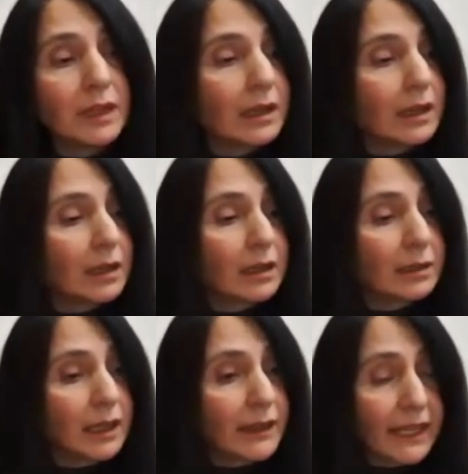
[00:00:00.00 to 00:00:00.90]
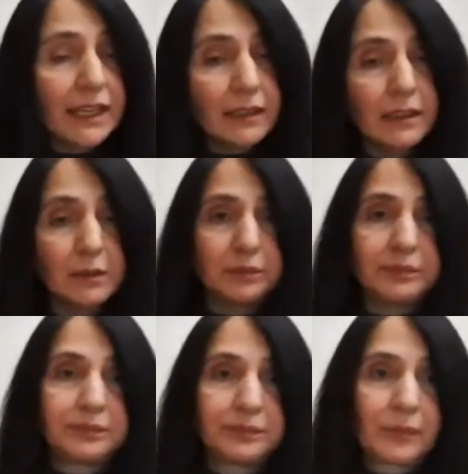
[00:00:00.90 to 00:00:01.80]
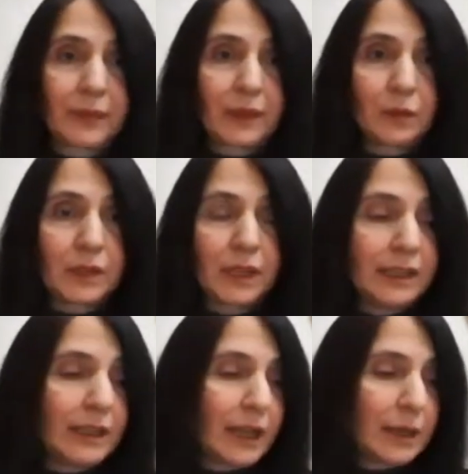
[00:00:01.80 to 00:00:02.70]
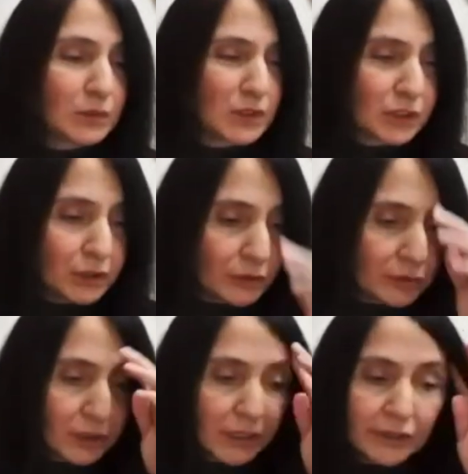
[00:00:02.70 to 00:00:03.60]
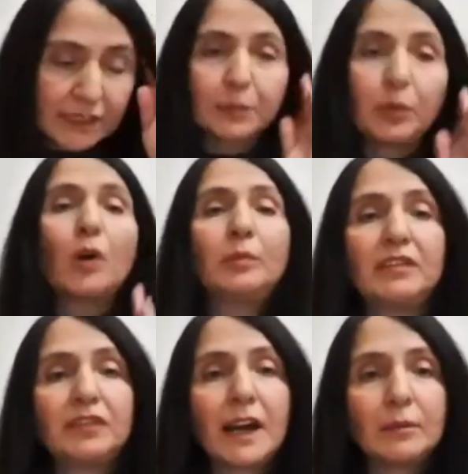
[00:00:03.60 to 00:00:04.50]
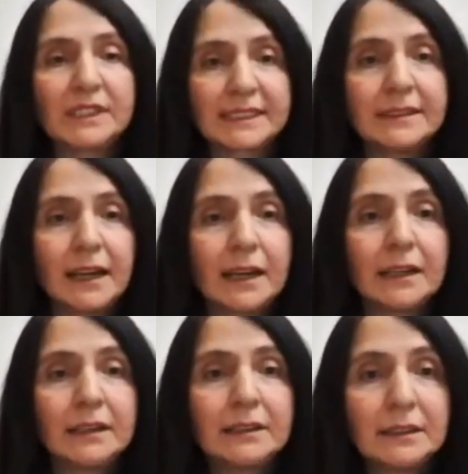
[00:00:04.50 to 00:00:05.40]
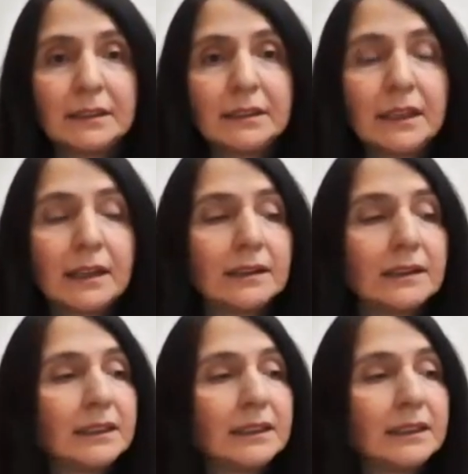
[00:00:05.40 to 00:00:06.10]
And they killed him. Okay, I'm sure you've heard of his poem, If I Must Die. Yeah.